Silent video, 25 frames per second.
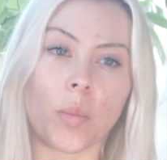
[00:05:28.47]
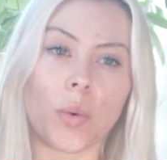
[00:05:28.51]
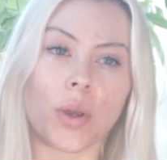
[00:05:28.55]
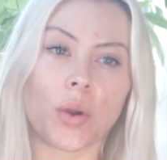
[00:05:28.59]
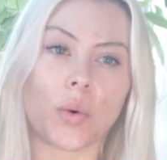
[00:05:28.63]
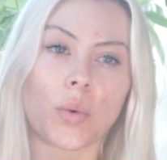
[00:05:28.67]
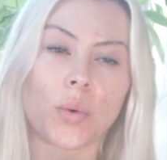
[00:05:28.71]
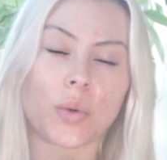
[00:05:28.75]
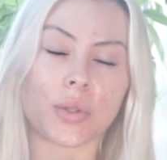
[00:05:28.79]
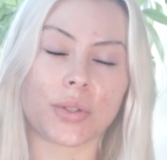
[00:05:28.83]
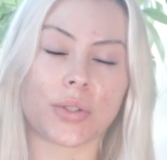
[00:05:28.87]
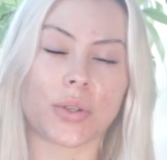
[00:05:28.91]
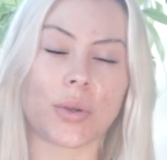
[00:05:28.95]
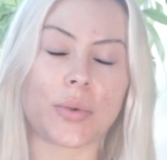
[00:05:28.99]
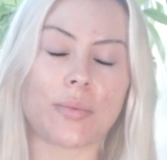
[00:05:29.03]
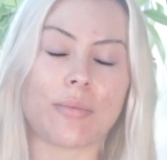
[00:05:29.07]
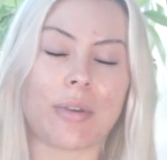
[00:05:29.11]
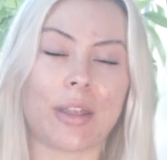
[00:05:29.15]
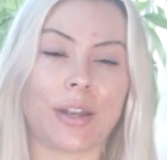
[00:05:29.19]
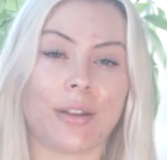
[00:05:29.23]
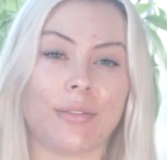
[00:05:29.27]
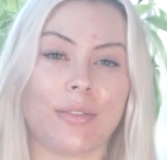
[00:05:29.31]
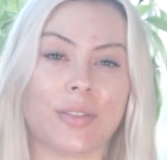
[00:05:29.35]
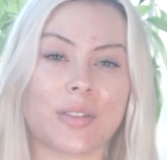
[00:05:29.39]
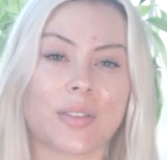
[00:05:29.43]
we also
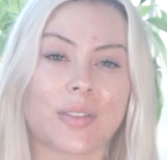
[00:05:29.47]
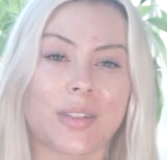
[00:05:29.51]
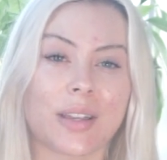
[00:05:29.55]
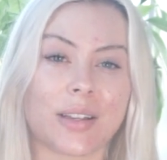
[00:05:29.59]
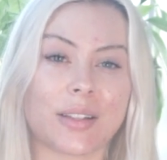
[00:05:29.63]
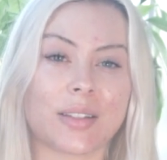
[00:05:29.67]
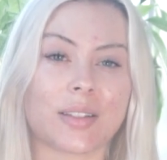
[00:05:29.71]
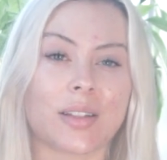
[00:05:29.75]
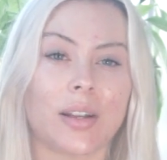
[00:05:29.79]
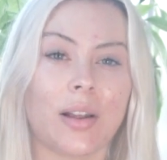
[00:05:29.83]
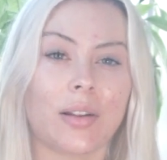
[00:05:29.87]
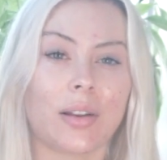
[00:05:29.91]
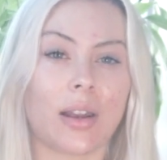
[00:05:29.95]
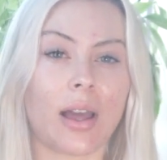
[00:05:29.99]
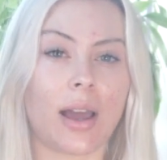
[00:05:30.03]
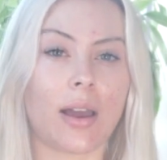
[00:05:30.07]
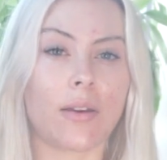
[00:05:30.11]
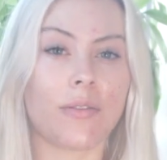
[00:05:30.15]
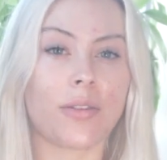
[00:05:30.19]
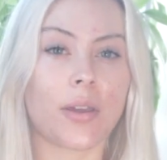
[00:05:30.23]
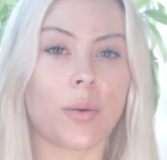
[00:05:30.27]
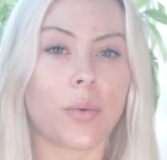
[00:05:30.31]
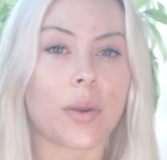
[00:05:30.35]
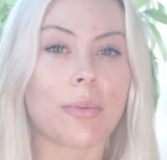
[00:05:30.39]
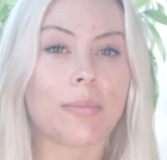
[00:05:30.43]
manifest things in our
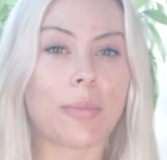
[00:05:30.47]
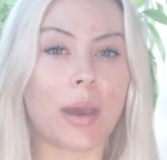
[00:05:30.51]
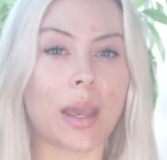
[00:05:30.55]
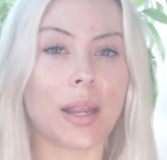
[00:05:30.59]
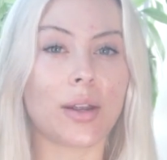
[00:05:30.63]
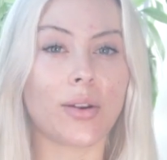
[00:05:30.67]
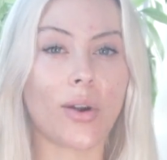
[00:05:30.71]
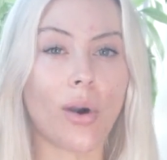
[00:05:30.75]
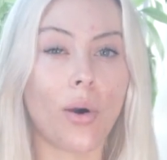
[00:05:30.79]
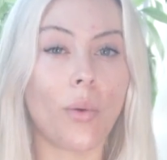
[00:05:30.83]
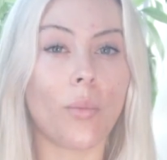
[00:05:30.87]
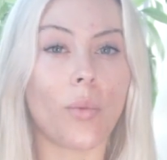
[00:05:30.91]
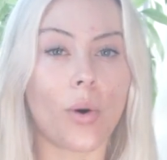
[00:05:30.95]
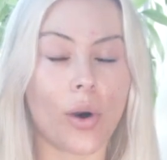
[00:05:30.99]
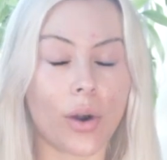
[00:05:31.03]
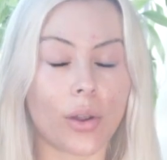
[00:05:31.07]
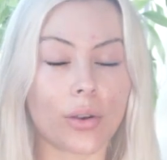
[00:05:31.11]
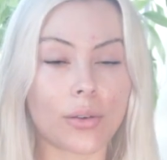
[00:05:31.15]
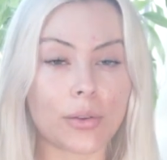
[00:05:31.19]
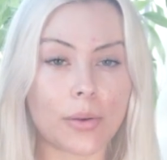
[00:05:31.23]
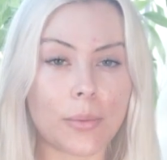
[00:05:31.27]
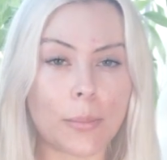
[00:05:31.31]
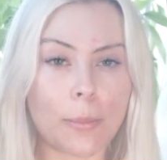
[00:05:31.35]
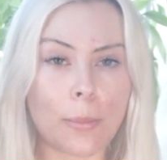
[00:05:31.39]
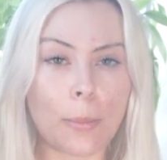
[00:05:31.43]
life that we may not want.